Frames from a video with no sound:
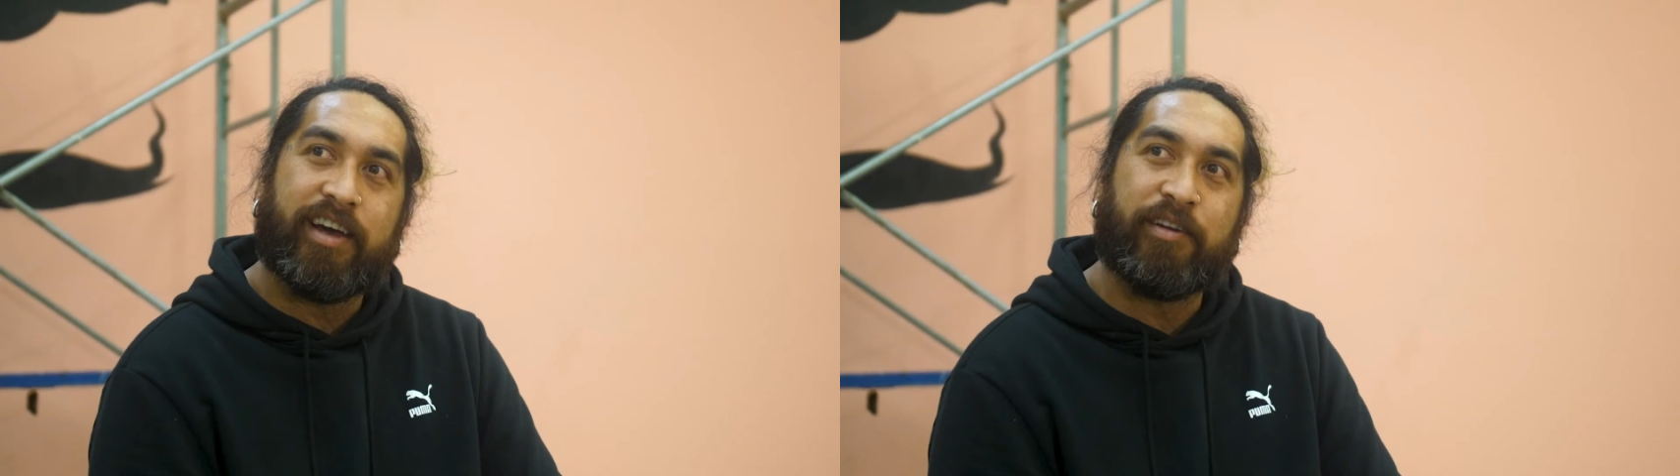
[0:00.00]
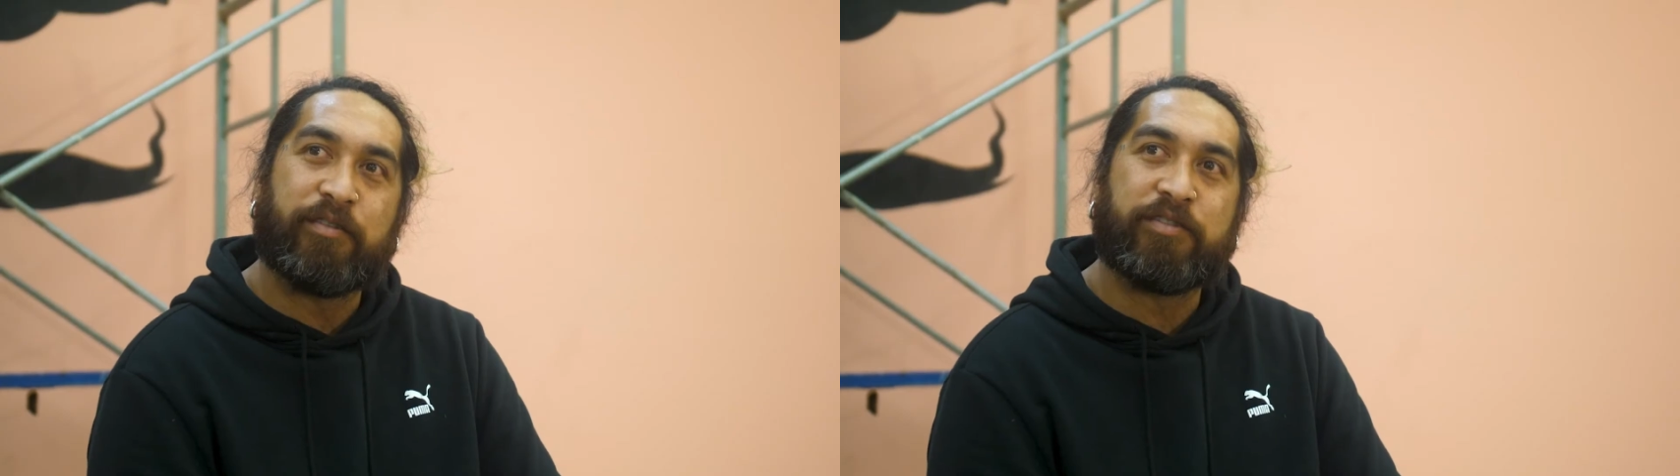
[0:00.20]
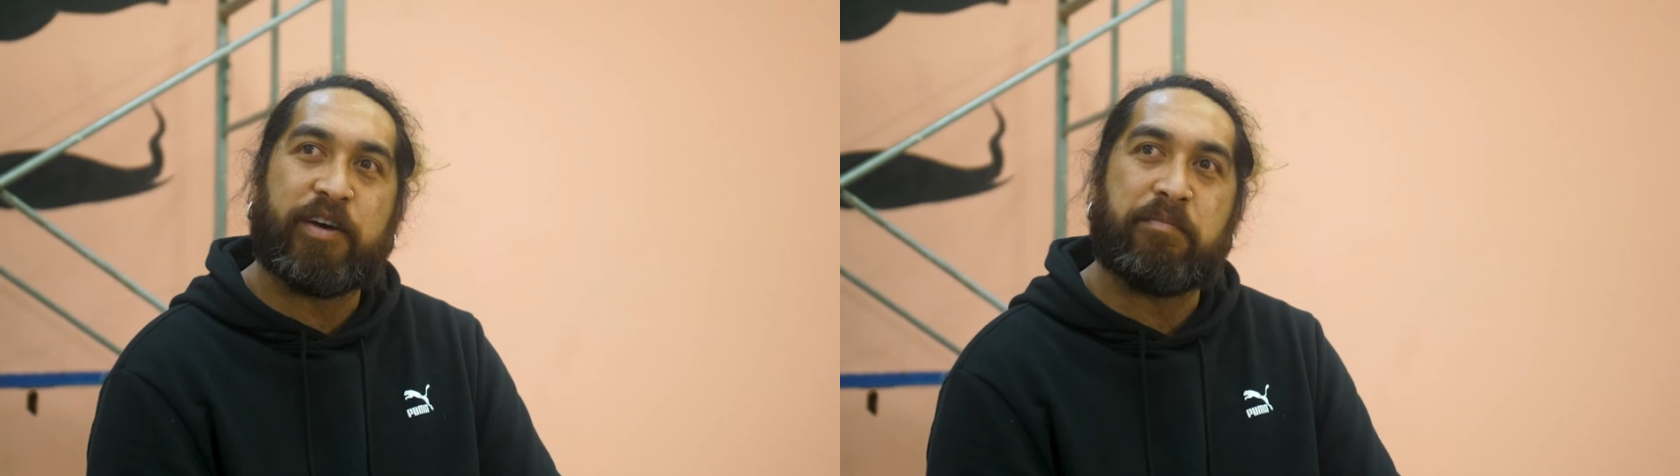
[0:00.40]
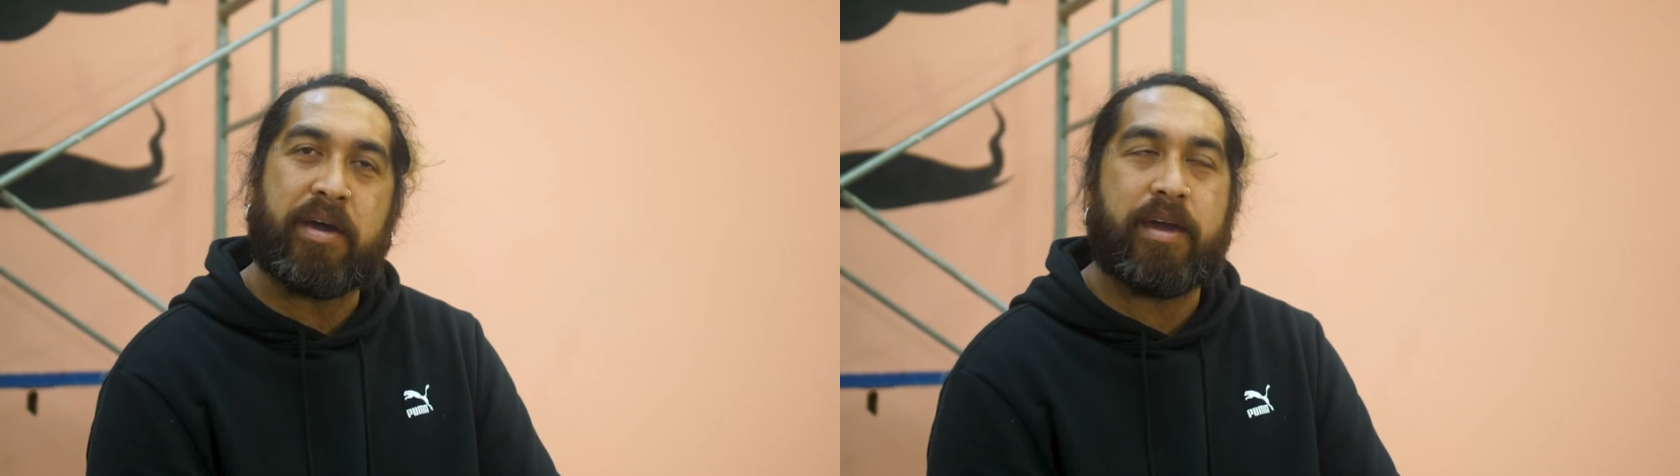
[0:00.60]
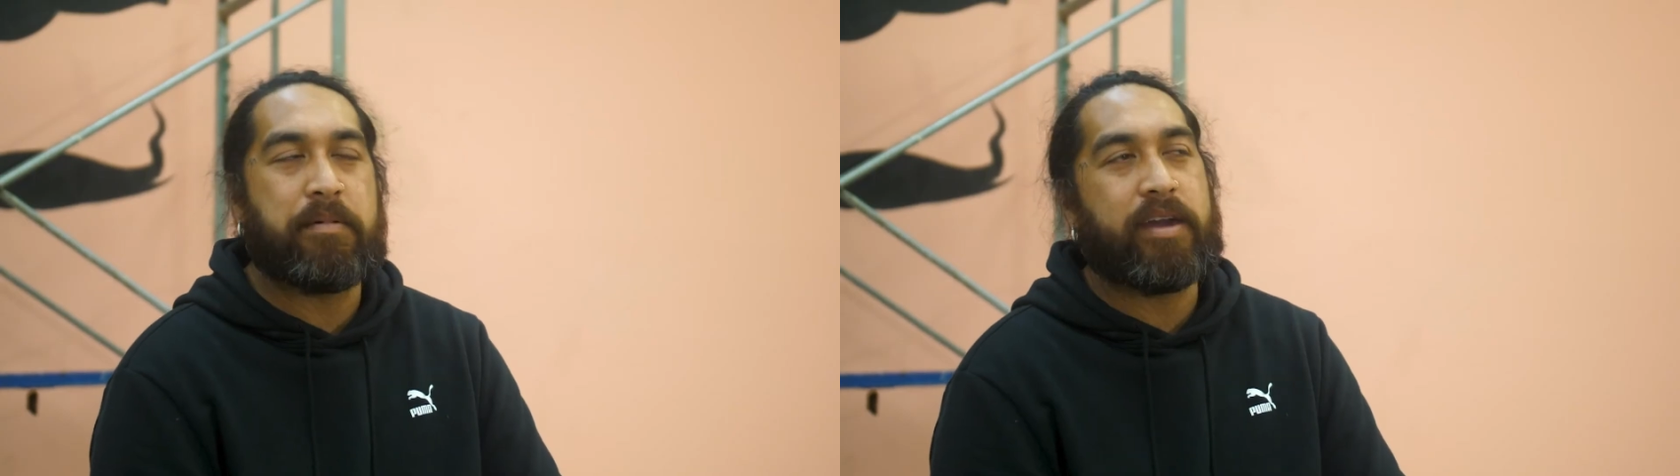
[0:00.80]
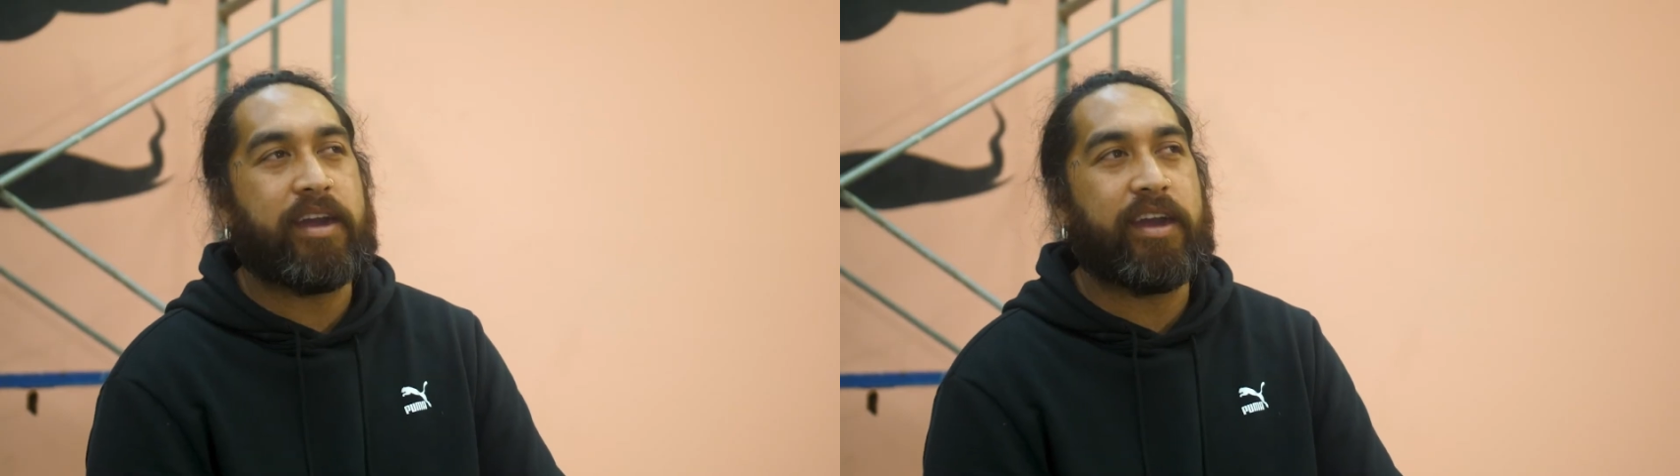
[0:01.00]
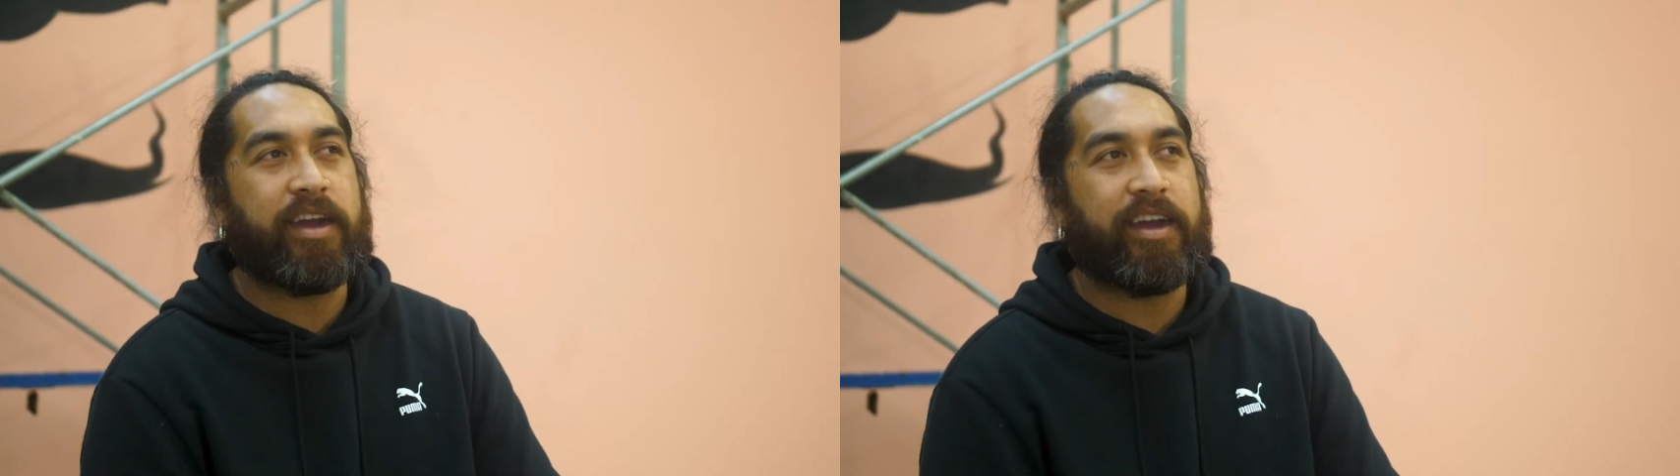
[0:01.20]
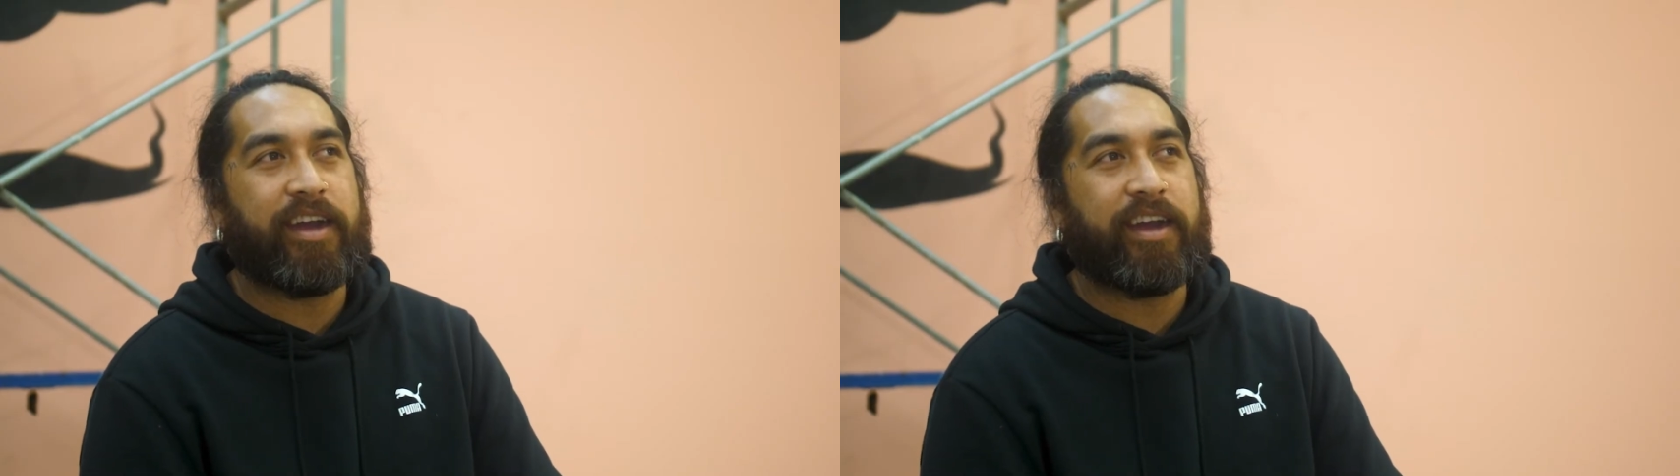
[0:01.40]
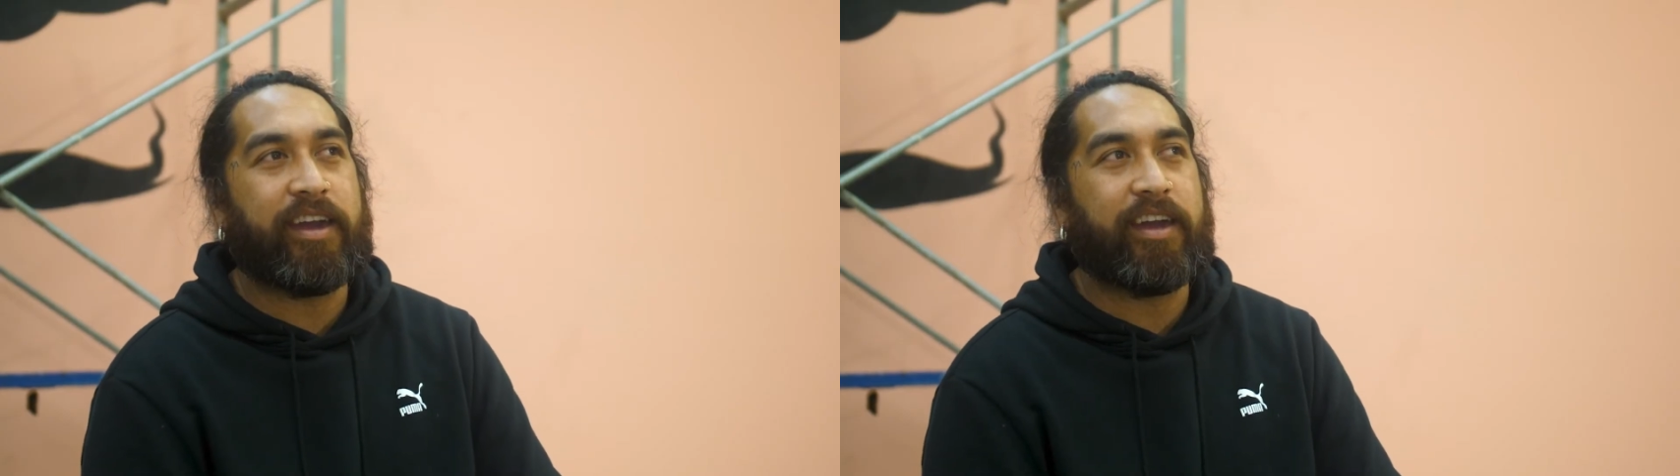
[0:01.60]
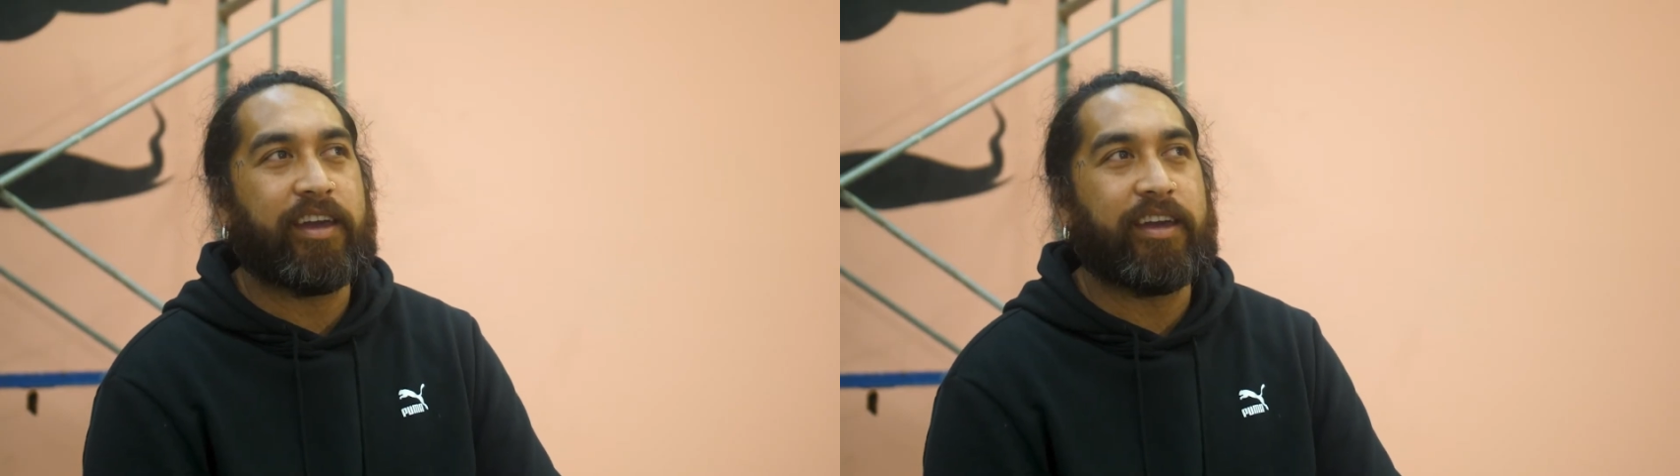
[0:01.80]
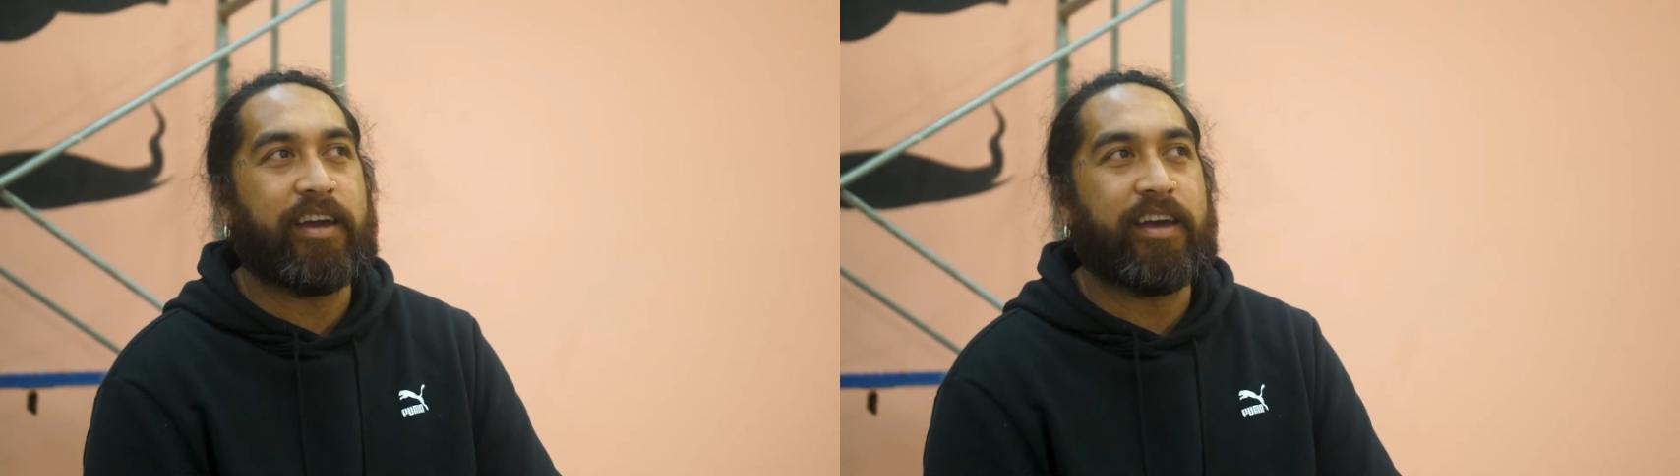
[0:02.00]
And also maybe